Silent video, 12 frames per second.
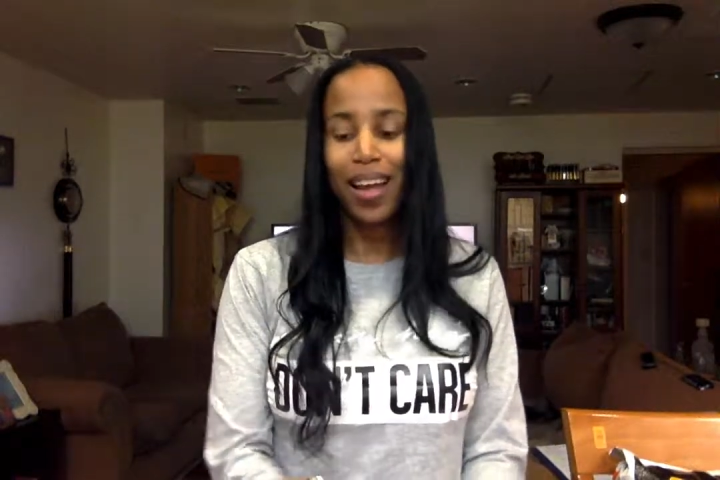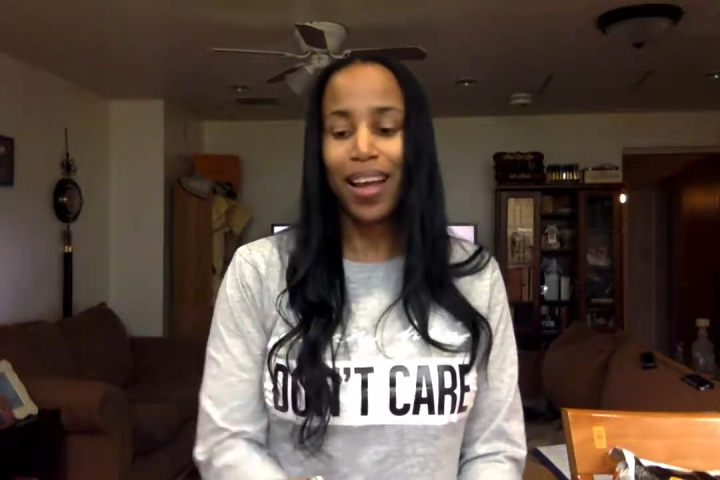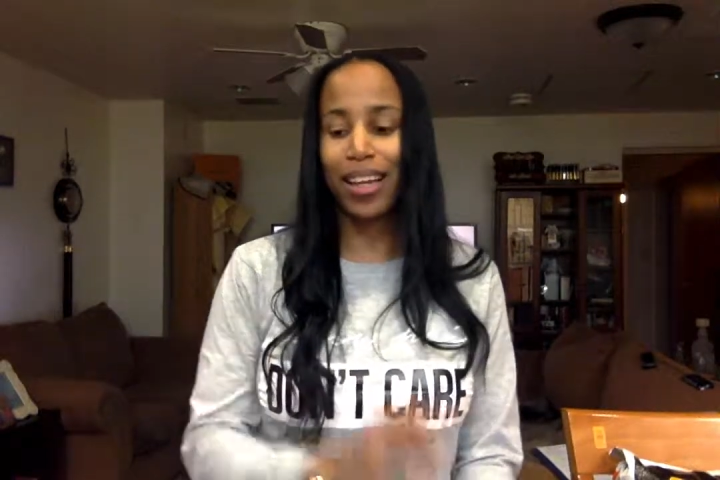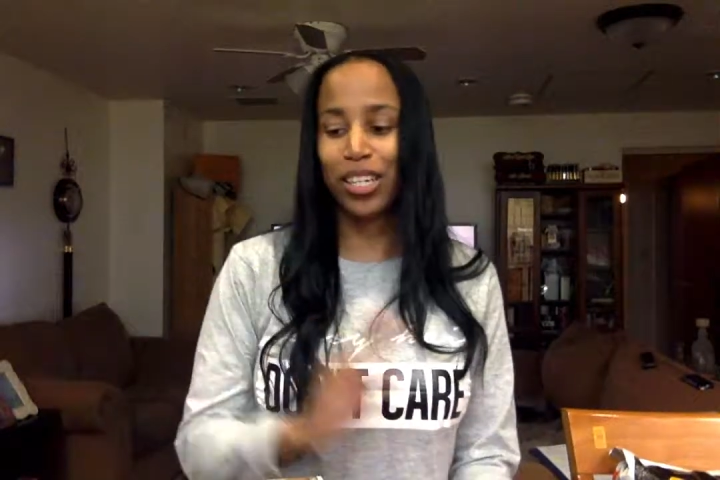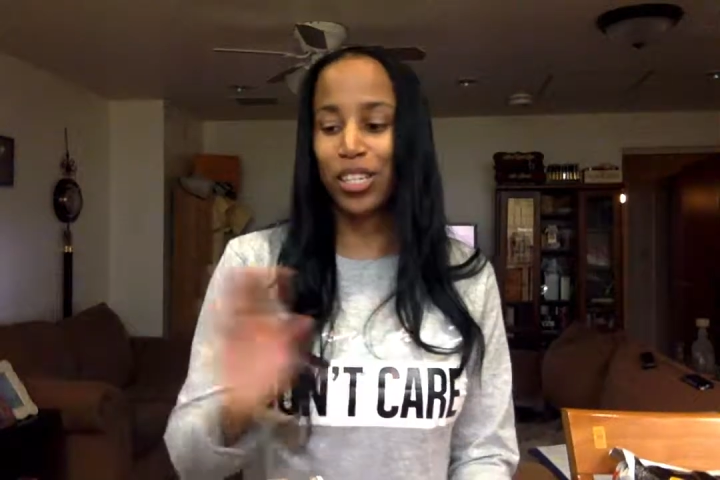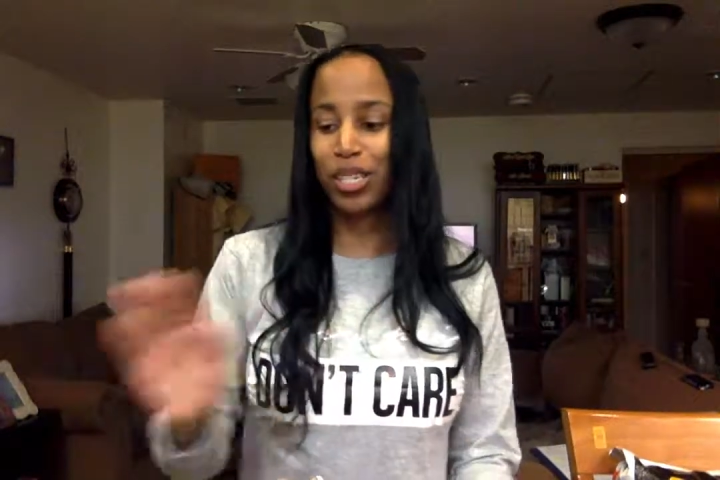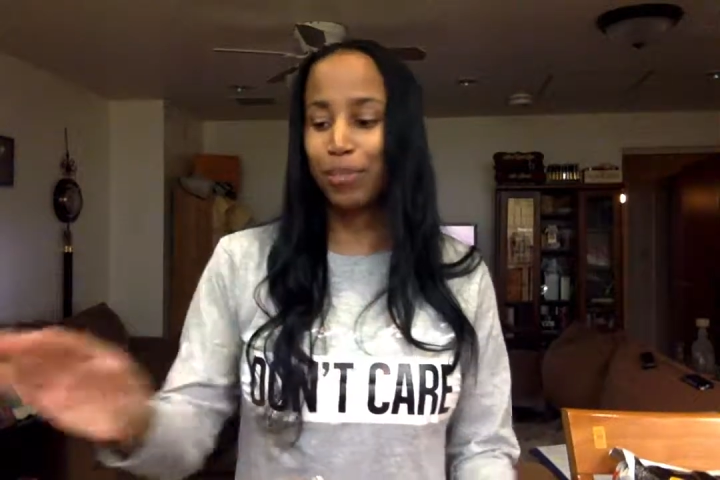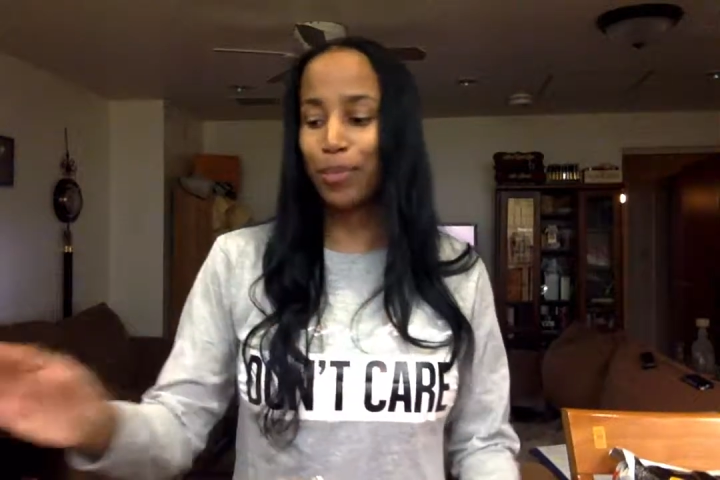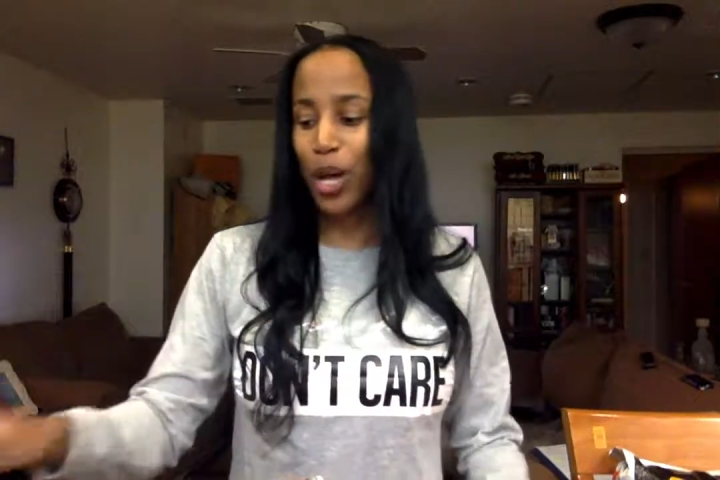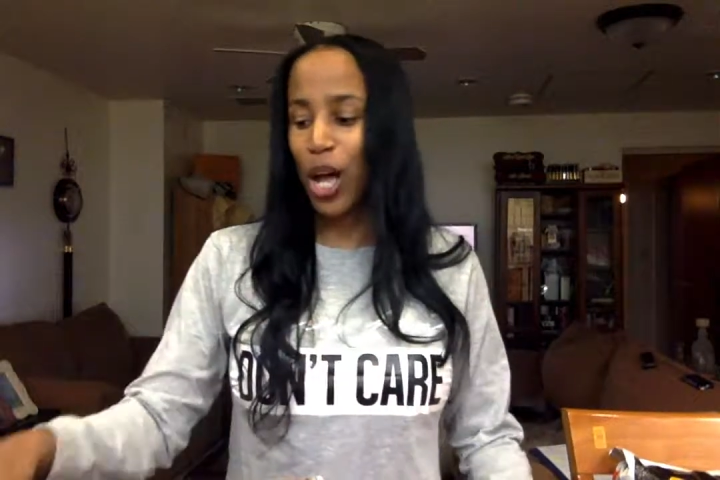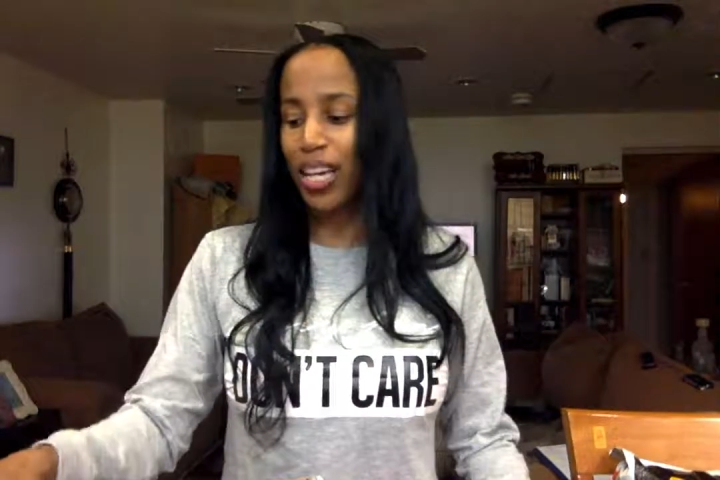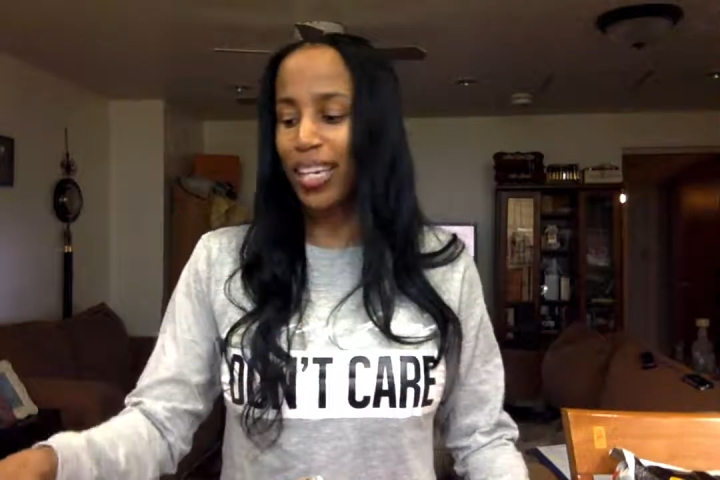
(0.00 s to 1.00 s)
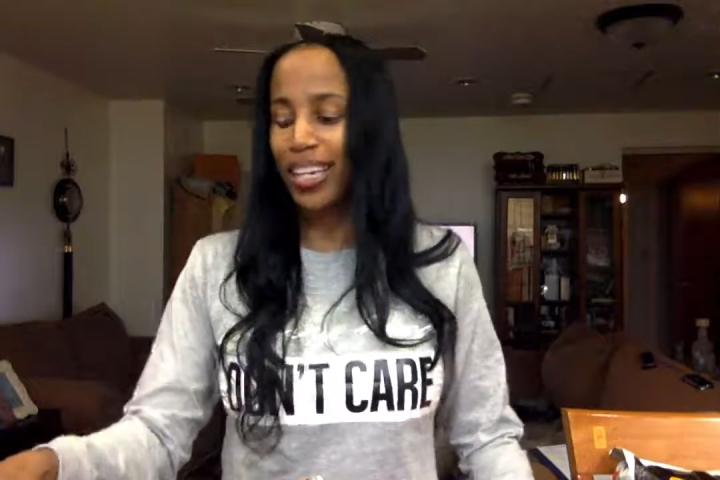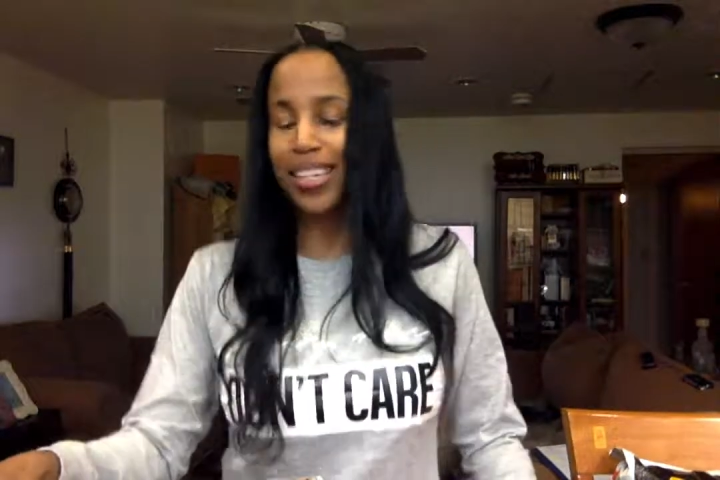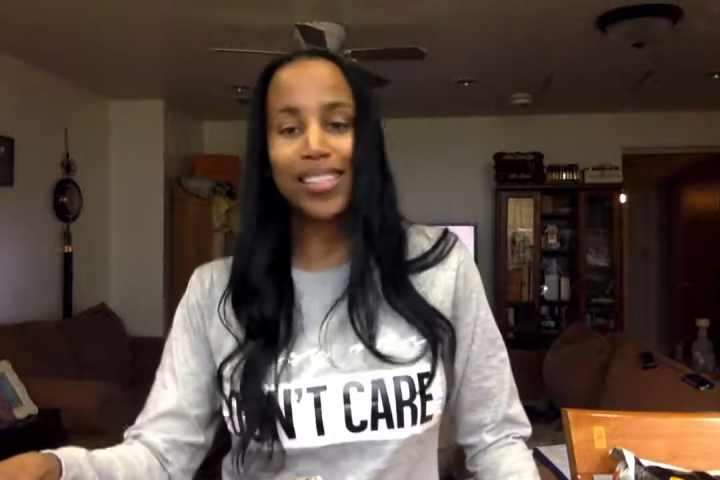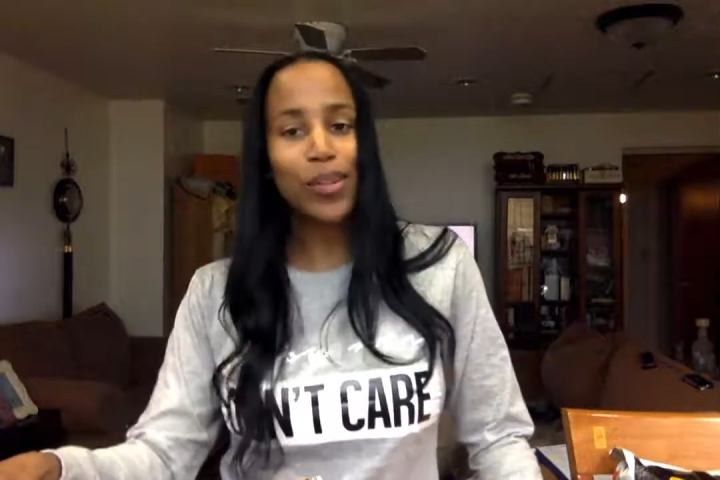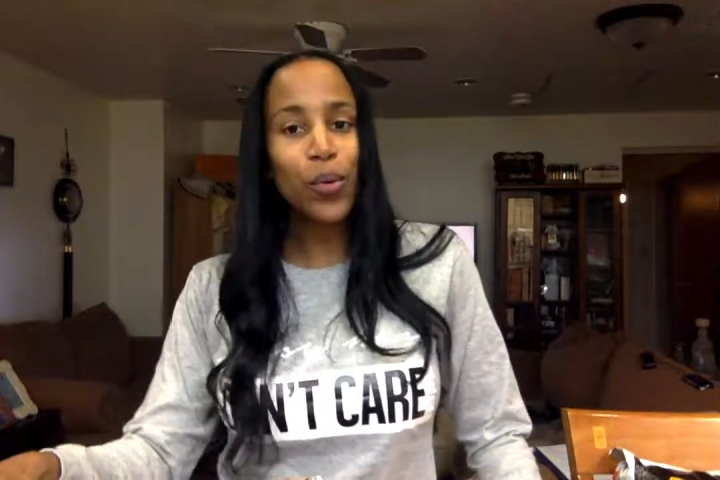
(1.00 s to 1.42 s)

I actually bought it